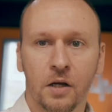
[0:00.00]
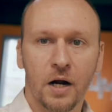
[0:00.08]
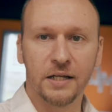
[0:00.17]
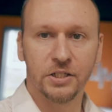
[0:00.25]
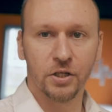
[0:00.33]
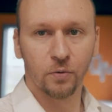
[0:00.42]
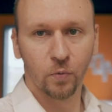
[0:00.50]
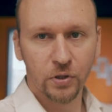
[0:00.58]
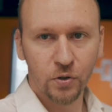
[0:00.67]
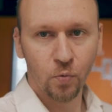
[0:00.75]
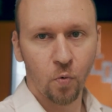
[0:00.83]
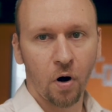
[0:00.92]
All right, so
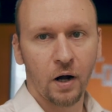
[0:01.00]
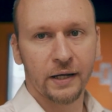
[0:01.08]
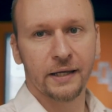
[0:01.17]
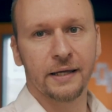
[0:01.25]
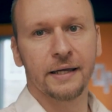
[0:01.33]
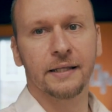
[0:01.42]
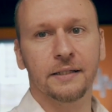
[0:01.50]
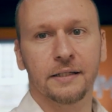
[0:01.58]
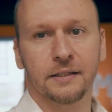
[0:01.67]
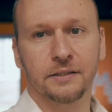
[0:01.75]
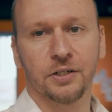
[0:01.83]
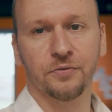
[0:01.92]
when you walk
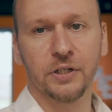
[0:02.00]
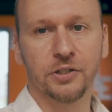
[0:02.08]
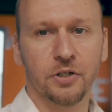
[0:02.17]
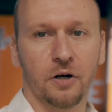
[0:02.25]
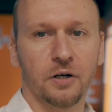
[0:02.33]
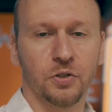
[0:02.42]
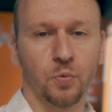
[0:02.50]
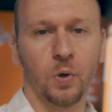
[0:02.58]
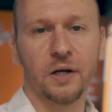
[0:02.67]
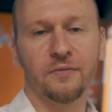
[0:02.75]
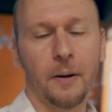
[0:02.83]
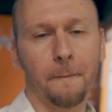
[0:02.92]
in to Recharge,
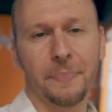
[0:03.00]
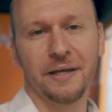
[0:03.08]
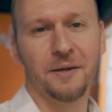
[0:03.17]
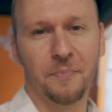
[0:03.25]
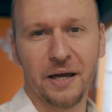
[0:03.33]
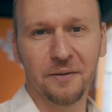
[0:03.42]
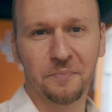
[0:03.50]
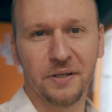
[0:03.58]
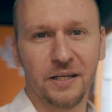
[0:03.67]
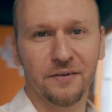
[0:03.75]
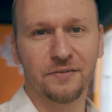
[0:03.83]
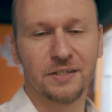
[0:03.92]
one of our big
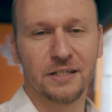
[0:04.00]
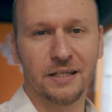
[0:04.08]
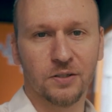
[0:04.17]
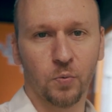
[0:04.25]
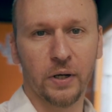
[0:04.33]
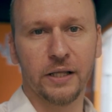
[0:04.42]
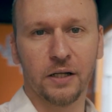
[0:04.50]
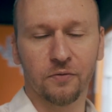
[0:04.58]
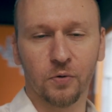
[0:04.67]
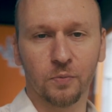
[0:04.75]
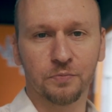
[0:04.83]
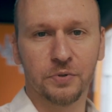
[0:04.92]
pet peeves is
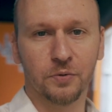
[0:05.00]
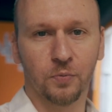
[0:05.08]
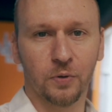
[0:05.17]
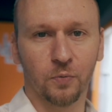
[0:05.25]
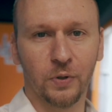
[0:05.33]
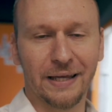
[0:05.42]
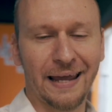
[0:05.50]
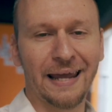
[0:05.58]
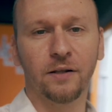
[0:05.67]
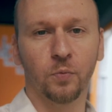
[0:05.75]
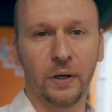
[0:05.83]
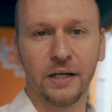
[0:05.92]
waiting rooms. We
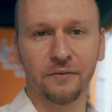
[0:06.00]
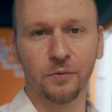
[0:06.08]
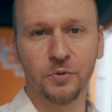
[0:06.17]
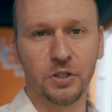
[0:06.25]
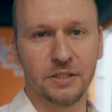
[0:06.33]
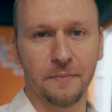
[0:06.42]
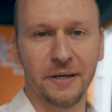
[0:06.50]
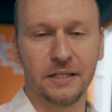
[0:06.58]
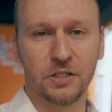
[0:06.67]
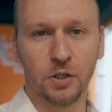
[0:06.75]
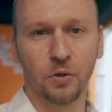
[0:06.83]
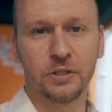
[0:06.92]
hate waiting rooms because it
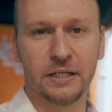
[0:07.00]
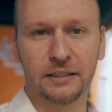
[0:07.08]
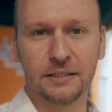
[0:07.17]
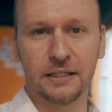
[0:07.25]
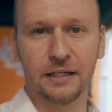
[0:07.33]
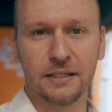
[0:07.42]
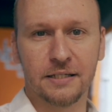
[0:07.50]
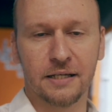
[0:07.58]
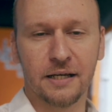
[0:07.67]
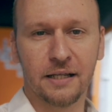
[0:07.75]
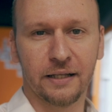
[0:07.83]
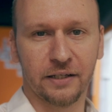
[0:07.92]
makes no sense to
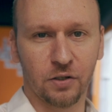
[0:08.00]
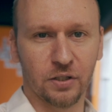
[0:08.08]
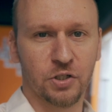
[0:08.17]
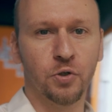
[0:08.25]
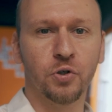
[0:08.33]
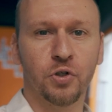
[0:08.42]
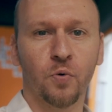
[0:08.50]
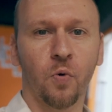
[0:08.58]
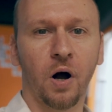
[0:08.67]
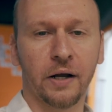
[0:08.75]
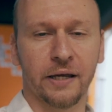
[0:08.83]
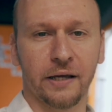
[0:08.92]
us. Like, as soon as
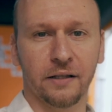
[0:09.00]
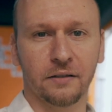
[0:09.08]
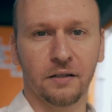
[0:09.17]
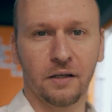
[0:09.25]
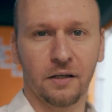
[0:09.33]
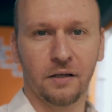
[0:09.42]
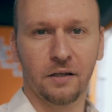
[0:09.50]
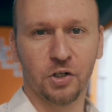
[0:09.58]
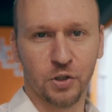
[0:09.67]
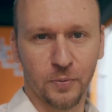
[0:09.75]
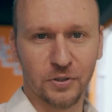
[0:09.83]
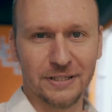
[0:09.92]
you walk in,
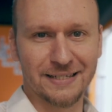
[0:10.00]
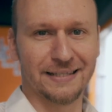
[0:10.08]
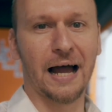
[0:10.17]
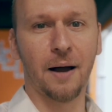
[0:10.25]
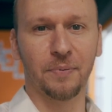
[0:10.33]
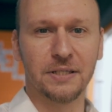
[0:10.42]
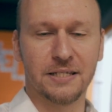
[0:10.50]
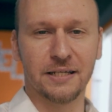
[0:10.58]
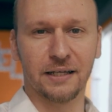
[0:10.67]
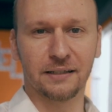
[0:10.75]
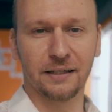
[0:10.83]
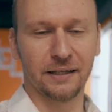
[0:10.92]
you're supposed to stop and
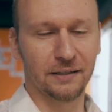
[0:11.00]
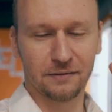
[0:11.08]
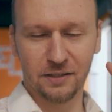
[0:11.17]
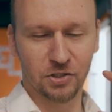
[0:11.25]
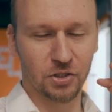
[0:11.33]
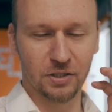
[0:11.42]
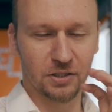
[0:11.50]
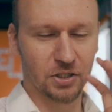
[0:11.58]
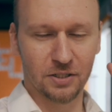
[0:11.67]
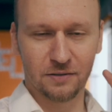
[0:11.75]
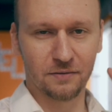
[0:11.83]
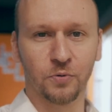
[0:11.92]
sit. Like, it's
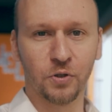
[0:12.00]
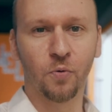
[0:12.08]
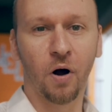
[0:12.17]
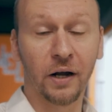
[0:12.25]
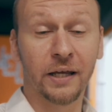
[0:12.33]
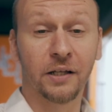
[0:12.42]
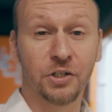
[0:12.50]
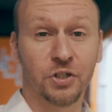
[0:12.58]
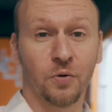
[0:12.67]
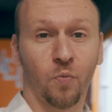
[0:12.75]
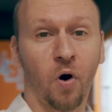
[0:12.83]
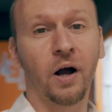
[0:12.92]
just, when you walk in, you
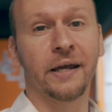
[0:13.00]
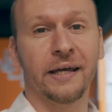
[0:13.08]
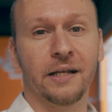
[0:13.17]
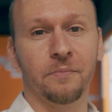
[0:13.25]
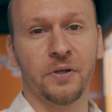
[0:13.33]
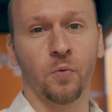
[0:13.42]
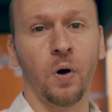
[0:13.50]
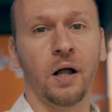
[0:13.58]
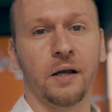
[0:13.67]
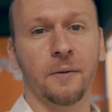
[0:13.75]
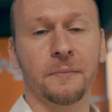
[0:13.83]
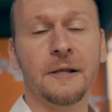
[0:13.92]
should walk in and be
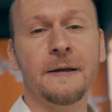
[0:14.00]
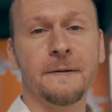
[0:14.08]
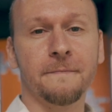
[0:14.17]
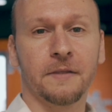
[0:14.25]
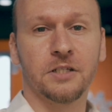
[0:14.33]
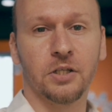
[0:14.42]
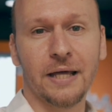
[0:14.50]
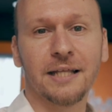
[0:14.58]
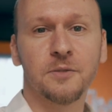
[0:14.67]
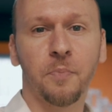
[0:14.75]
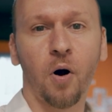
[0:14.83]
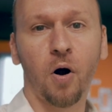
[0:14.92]
welcome. So
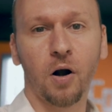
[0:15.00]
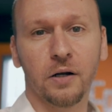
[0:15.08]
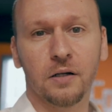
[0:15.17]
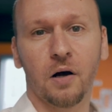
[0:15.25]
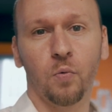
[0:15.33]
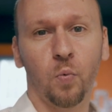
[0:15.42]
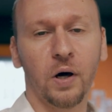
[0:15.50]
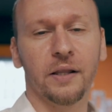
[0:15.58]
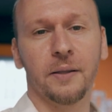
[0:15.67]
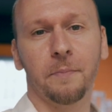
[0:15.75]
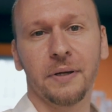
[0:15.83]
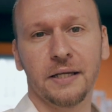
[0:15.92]
that's part of one
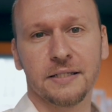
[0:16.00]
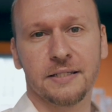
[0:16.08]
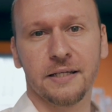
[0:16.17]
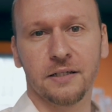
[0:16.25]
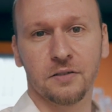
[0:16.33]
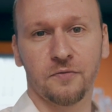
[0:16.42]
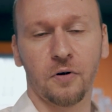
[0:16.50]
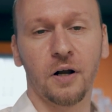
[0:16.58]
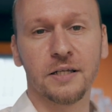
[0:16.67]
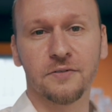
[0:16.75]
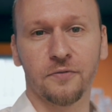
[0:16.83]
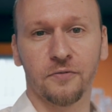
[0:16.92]
of the biggest things for
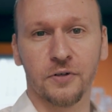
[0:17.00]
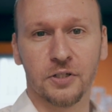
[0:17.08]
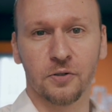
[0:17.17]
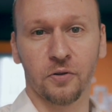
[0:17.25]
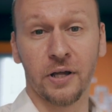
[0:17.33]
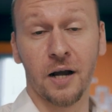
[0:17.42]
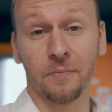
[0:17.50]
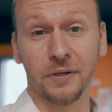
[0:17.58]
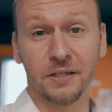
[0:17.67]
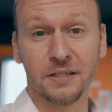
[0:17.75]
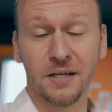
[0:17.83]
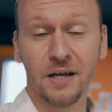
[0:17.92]
us for physical
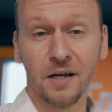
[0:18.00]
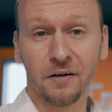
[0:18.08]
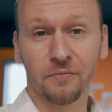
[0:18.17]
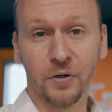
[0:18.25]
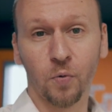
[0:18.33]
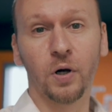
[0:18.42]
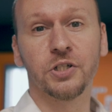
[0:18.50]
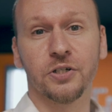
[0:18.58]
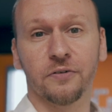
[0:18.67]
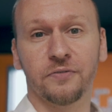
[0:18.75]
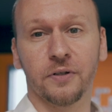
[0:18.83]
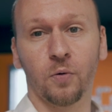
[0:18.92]
therapy, is we want
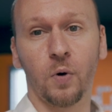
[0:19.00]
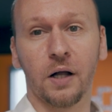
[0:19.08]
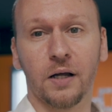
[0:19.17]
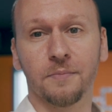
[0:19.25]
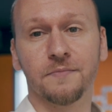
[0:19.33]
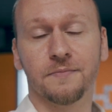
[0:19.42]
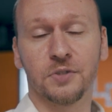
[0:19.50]
you to feel welcome.